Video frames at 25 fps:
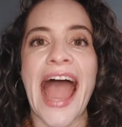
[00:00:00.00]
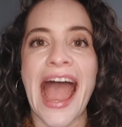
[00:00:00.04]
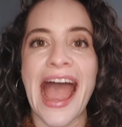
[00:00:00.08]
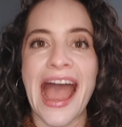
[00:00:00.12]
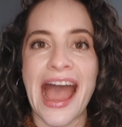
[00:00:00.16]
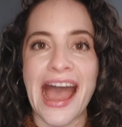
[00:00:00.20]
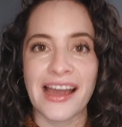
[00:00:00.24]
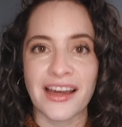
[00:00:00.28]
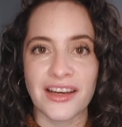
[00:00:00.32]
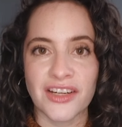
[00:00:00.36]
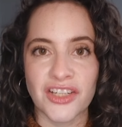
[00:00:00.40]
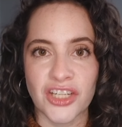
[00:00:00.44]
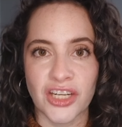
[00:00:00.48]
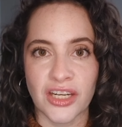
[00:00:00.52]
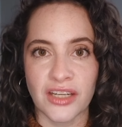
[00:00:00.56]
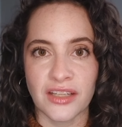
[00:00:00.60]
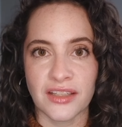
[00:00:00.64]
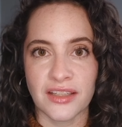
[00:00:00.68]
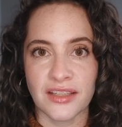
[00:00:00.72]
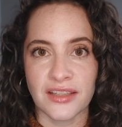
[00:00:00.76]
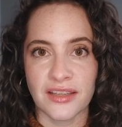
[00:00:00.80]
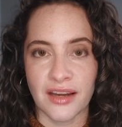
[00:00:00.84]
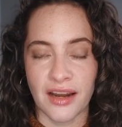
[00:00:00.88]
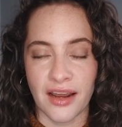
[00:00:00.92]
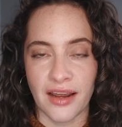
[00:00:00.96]

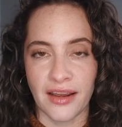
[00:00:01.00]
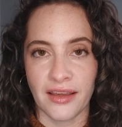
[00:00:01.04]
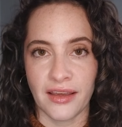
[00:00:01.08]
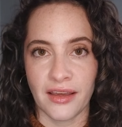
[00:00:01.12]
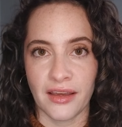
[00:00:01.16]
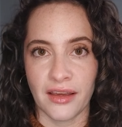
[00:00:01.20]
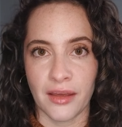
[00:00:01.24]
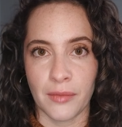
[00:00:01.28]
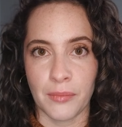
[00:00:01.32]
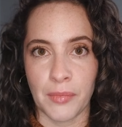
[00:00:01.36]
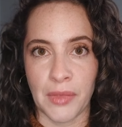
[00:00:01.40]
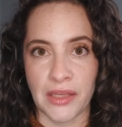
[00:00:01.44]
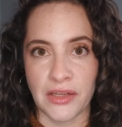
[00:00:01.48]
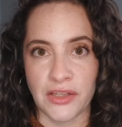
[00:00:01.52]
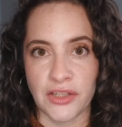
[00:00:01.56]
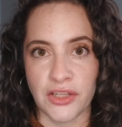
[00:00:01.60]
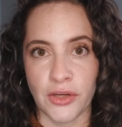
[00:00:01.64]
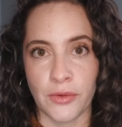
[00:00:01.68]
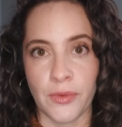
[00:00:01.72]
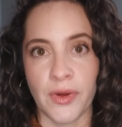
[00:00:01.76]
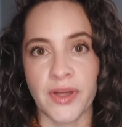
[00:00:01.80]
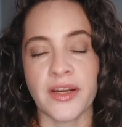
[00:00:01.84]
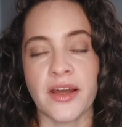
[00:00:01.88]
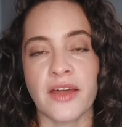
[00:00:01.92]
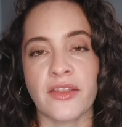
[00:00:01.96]
actions that I can commit
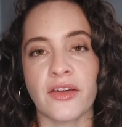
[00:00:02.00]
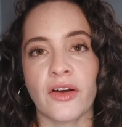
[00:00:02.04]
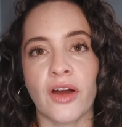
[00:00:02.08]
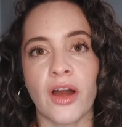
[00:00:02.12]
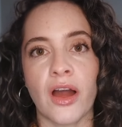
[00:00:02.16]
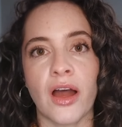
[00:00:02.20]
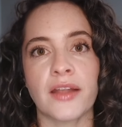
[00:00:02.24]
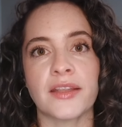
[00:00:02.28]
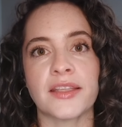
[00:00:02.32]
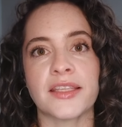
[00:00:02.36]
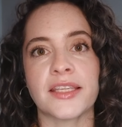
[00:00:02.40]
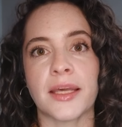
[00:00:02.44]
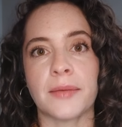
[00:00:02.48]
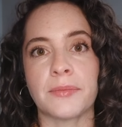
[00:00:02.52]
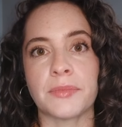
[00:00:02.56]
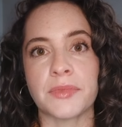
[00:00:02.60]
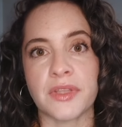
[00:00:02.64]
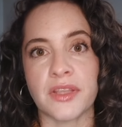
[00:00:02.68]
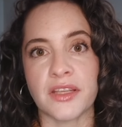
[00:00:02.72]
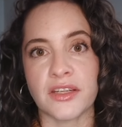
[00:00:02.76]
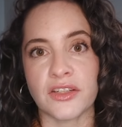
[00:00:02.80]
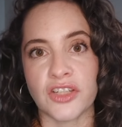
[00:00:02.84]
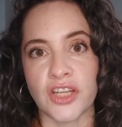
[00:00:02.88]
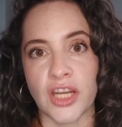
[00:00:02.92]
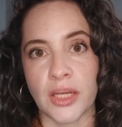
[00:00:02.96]
to. Another concept
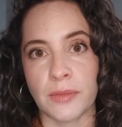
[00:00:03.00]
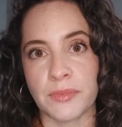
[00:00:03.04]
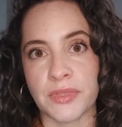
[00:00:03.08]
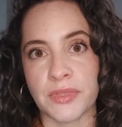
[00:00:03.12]
that James